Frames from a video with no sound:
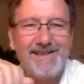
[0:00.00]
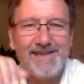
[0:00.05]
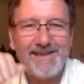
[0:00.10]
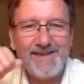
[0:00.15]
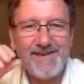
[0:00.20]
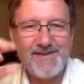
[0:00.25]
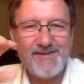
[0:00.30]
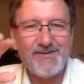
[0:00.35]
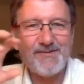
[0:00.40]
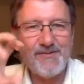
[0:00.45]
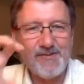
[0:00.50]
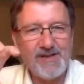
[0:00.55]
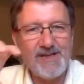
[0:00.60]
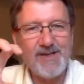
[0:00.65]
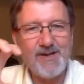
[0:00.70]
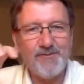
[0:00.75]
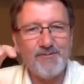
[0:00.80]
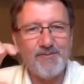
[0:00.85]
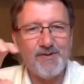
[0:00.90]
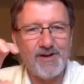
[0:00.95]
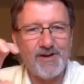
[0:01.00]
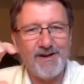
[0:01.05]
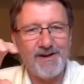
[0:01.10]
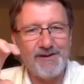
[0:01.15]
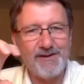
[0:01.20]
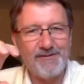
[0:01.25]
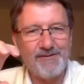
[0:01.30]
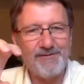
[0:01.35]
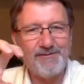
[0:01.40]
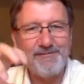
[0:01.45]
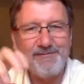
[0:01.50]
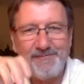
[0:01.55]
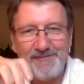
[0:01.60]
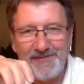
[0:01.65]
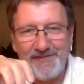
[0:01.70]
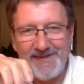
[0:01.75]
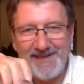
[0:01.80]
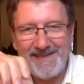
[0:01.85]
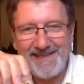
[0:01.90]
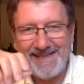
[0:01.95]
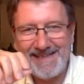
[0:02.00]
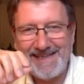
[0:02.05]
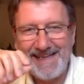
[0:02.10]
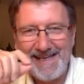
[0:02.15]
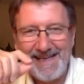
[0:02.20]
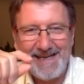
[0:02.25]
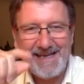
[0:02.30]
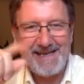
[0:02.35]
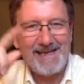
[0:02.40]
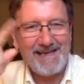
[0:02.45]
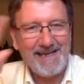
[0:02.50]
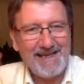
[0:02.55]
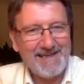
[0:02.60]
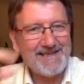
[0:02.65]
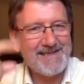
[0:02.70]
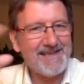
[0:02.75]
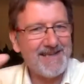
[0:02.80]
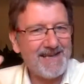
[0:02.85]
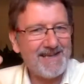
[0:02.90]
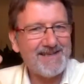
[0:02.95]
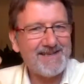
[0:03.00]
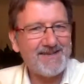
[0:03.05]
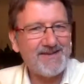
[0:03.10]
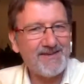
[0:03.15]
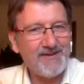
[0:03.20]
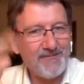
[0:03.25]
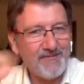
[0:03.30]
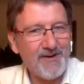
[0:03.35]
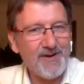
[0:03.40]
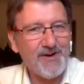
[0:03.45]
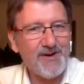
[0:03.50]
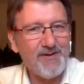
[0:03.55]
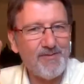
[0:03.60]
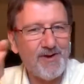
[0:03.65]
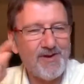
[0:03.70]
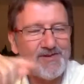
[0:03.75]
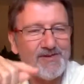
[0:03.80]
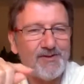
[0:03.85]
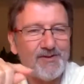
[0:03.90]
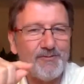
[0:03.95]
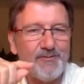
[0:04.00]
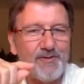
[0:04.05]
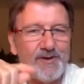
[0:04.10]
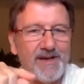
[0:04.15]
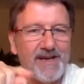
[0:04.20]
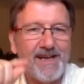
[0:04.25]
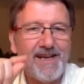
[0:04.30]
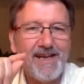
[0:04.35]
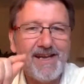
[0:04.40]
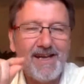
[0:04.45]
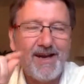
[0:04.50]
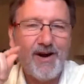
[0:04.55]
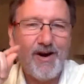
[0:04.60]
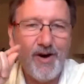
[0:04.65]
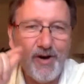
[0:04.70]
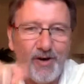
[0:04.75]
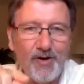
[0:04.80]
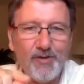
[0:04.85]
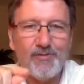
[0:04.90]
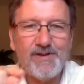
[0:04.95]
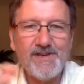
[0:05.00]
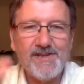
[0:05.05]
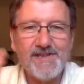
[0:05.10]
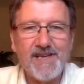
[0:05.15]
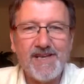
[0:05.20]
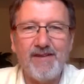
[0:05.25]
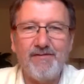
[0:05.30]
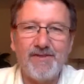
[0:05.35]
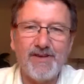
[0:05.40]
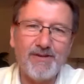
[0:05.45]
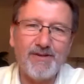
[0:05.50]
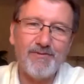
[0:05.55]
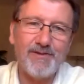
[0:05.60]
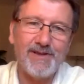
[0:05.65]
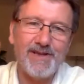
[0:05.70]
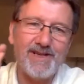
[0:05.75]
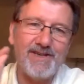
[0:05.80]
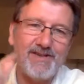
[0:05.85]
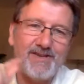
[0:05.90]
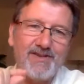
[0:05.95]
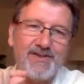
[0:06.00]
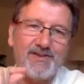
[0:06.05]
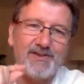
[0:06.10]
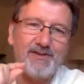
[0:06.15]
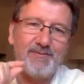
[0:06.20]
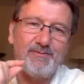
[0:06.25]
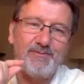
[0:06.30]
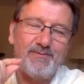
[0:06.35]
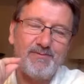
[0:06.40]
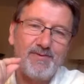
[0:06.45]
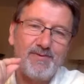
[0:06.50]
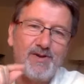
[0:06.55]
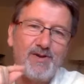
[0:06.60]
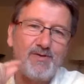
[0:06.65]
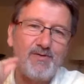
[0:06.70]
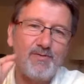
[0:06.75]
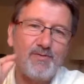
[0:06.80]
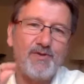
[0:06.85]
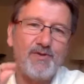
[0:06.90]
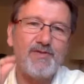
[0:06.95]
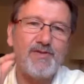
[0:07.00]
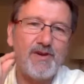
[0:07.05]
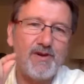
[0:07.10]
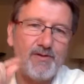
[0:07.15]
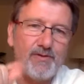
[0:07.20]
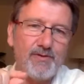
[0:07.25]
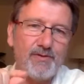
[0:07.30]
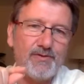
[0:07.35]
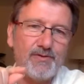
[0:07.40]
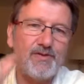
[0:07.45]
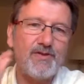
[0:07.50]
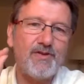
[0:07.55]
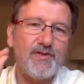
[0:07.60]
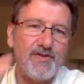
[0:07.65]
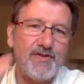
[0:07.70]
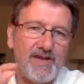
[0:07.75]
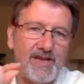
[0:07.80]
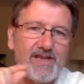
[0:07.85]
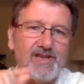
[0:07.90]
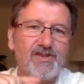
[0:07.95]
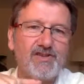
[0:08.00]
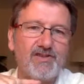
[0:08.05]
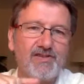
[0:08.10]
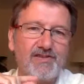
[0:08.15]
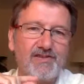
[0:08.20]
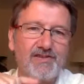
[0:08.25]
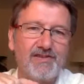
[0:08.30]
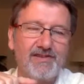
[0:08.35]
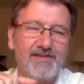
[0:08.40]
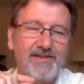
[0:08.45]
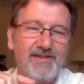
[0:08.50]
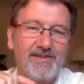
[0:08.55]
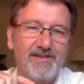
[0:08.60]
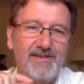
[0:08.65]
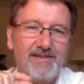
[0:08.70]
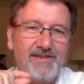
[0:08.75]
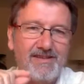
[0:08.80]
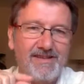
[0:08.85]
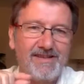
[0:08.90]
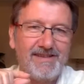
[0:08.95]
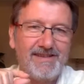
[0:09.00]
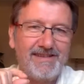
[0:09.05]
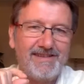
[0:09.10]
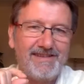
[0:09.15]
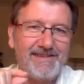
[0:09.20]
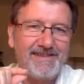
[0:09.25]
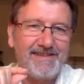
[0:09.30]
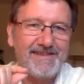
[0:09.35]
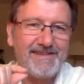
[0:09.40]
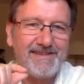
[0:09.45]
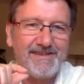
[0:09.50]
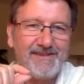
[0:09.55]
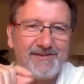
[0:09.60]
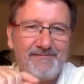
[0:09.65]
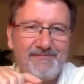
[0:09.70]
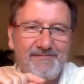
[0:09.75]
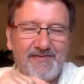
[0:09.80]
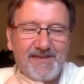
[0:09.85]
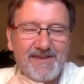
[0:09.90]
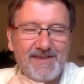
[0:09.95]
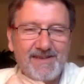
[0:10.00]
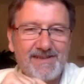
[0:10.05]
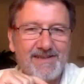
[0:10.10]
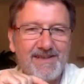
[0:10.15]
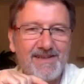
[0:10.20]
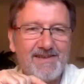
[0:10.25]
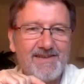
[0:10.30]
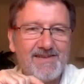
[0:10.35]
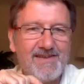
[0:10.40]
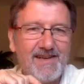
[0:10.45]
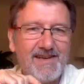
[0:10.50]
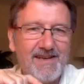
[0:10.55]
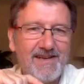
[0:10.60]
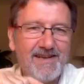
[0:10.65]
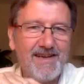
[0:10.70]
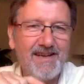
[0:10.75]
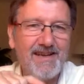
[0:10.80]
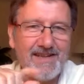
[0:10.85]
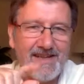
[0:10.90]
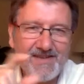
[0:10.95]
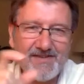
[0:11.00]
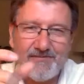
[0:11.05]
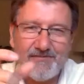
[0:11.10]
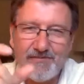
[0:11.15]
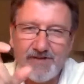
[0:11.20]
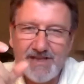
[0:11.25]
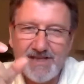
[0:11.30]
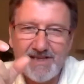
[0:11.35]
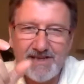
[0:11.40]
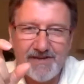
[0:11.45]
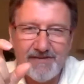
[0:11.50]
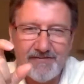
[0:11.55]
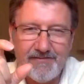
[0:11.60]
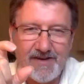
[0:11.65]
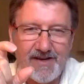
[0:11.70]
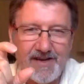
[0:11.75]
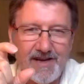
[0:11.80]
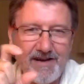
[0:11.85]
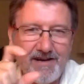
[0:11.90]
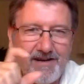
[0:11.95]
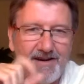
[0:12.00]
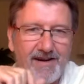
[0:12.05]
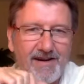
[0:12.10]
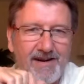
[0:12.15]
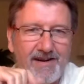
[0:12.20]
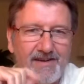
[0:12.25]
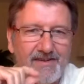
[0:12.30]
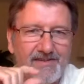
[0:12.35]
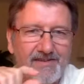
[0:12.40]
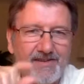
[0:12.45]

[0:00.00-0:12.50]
And so really we're kind of, in a sense, in a roundabout sort of way, always having a relationship with our own creation. Yeah, and that's really at the very heart.